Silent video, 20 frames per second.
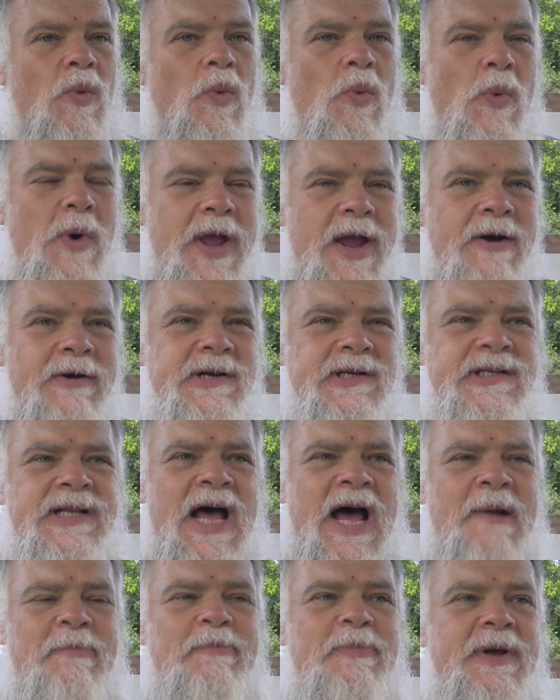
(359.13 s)
where is
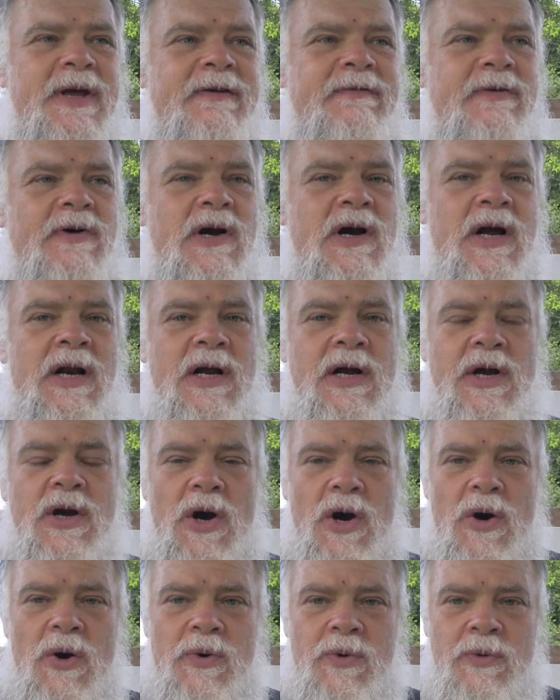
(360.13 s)
that beaver going to
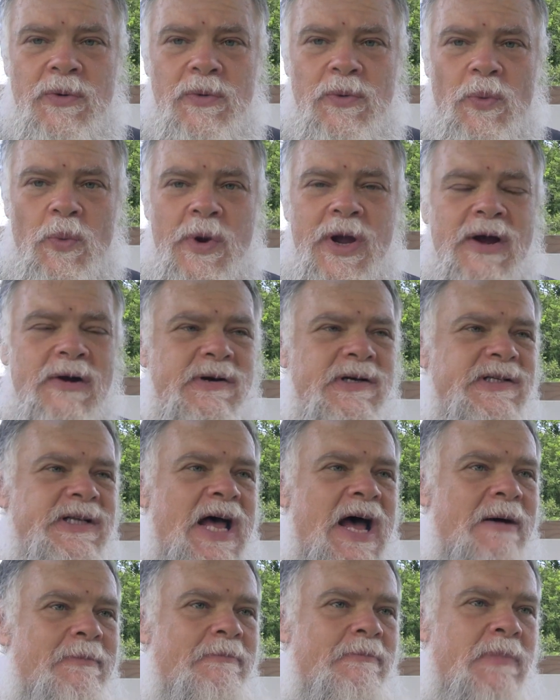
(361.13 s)
go? Where is
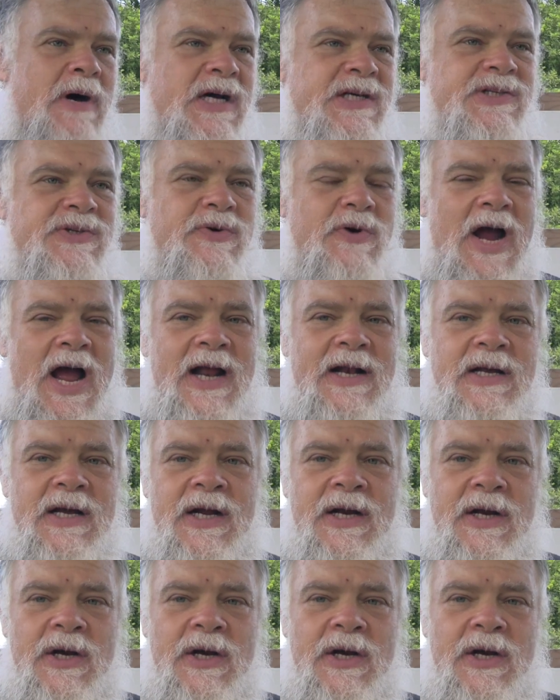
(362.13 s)
that muskrat going